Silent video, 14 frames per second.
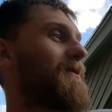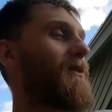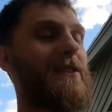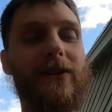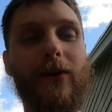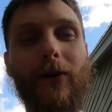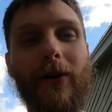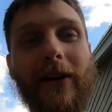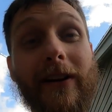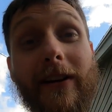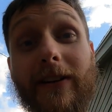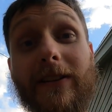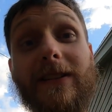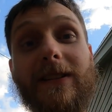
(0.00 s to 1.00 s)
Let's go ahead
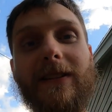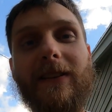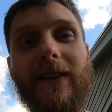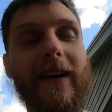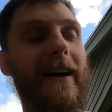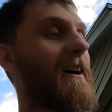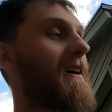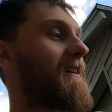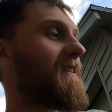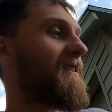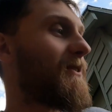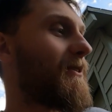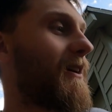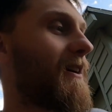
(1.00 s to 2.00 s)
and extend that.
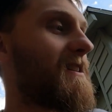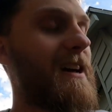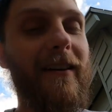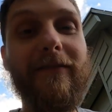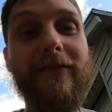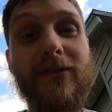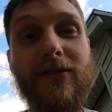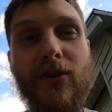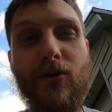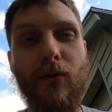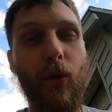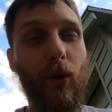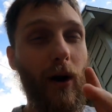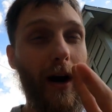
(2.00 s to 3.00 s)
You guys have two
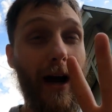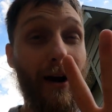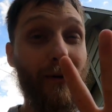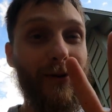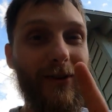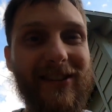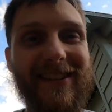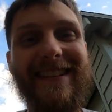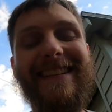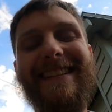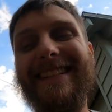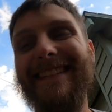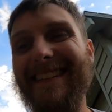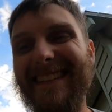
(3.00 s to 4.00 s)
more hours.